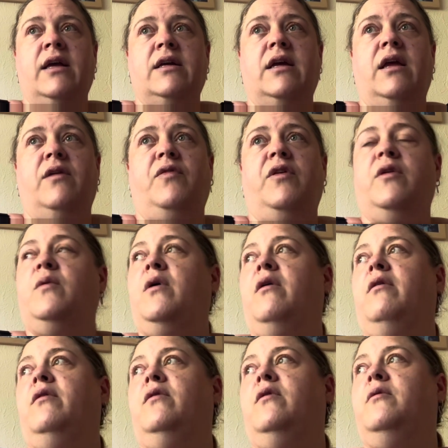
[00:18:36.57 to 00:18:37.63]
If you are
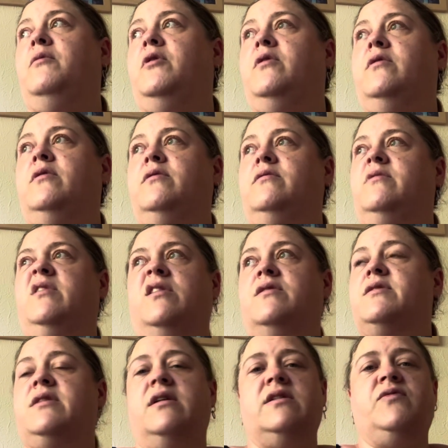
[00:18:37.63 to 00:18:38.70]
a normal, you know,
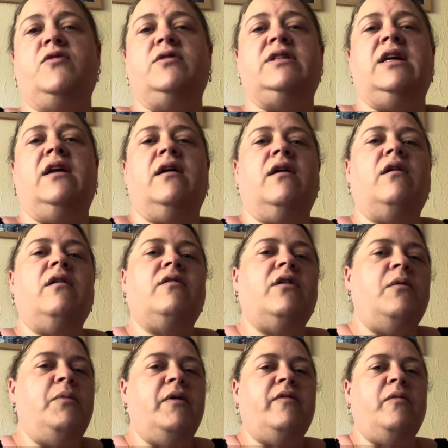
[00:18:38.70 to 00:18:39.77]
size 14, go, oh, I've got
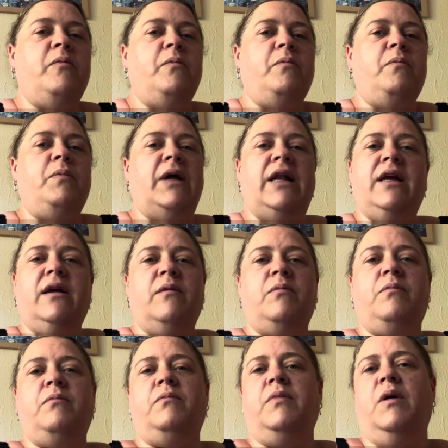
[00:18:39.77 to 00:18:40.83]
a bit of a belly,
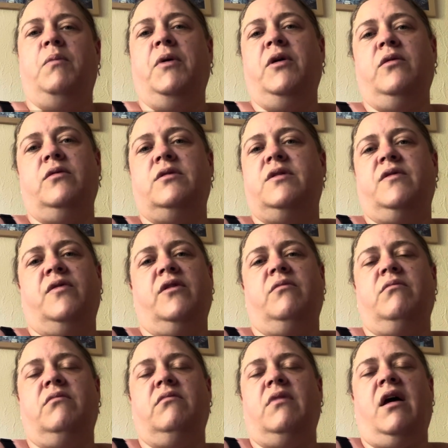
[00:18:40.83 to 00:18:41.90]
a pooch
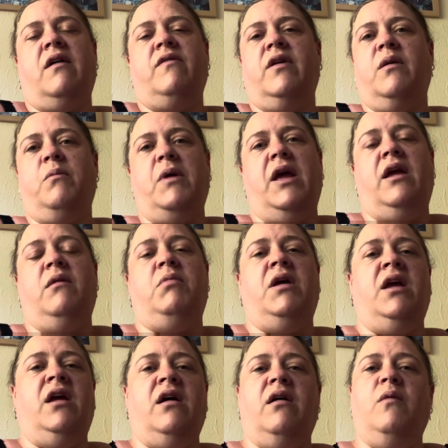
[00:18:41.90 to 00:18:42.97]
from having a
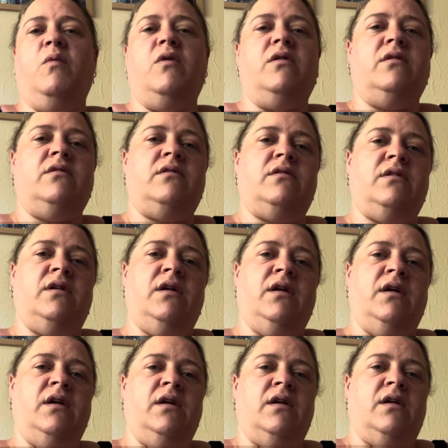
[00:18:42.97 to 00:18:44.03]
baby, I want
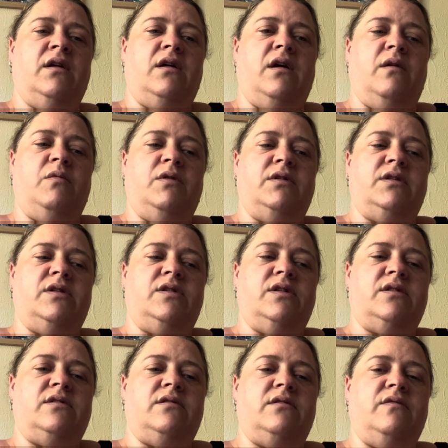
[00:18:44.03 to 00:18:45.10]
to
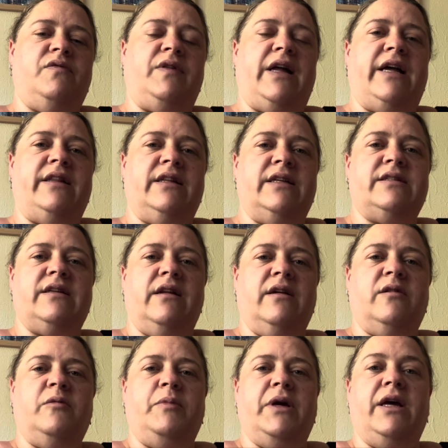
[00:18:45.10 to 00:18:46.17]
just flatten this a
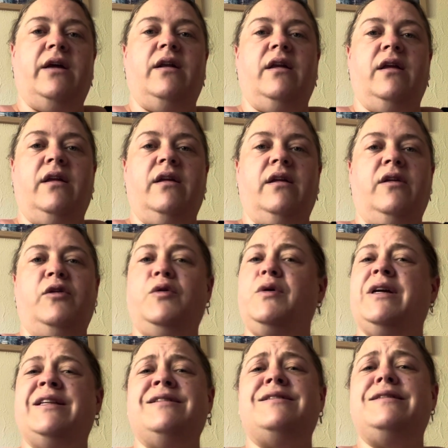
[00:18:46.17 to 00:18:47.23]
little bit, you
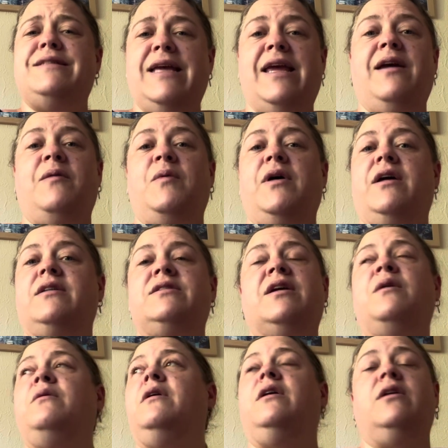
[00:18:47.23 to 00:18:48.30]
can see it works.
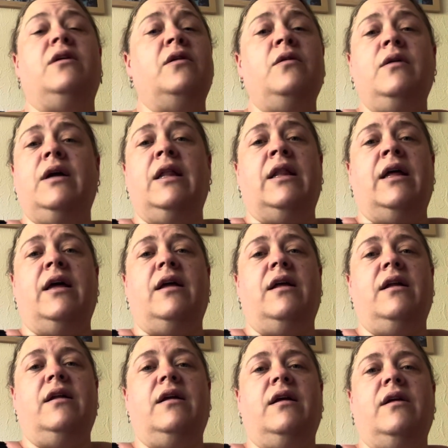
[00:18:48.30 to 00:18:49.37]
Go and Google it,
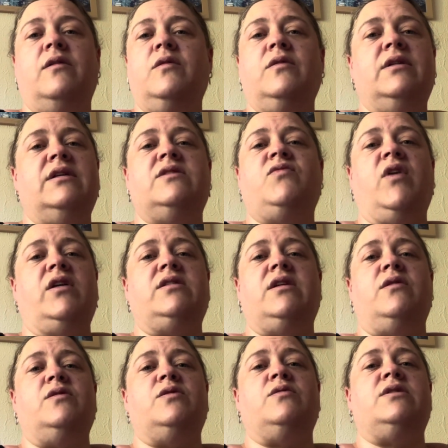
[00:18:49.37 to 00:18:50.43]
and all these
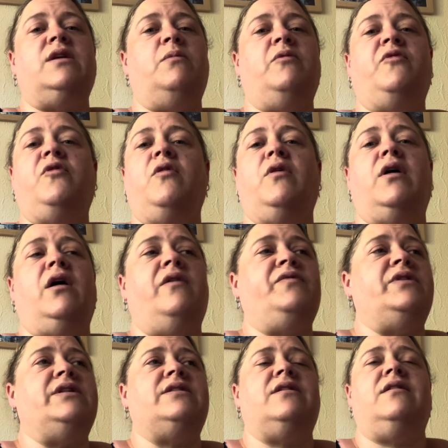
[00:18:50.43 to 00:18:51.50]
photos you'll see before and
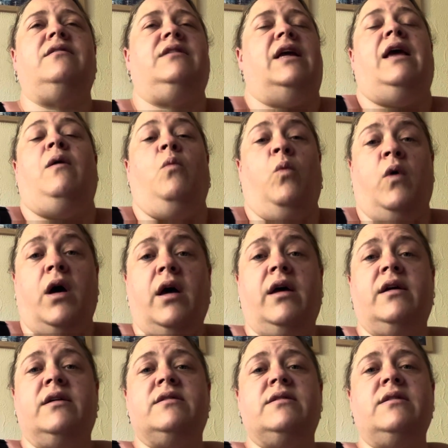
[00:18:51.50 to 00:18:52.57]
afters, and it
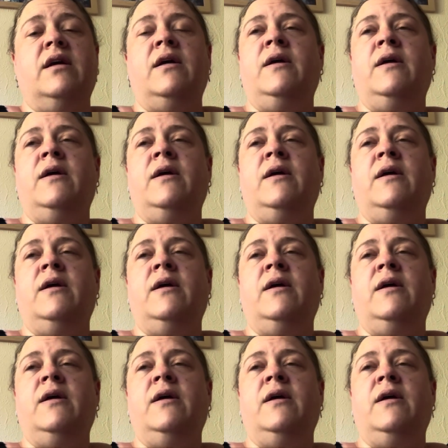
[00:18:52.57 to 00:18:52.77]
works.